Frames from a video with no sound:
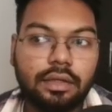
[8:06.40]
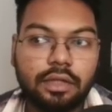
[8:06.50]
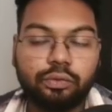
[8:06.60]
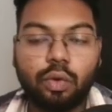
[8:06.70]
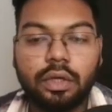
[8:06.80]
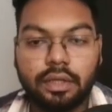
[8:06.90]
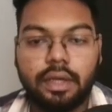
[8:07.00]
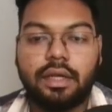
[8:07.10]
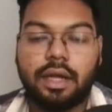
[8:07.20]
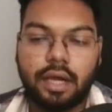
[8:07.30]
does what?
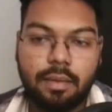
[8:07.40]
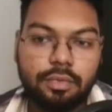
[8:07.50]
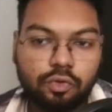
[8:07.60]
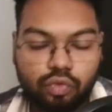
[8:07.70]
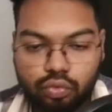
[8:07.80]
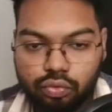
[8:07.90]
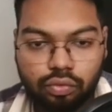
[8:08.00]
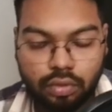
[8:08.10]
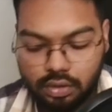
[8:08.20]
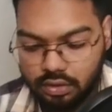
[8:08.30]
It adapts
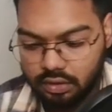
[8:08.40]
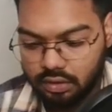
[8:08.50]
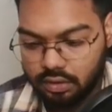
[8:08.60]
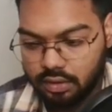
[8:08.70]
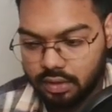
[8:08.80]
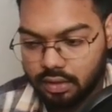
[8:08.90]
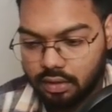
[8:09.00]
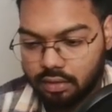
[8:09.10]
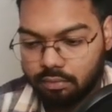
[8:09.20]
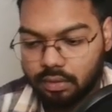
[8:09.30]
to the
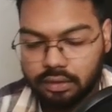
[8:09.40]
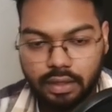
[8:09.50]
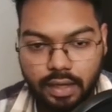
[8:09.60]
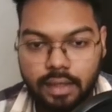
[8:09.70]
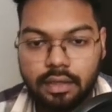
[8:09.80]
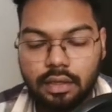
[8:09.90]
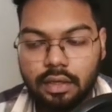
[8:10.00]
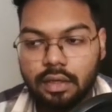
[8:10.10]
other end.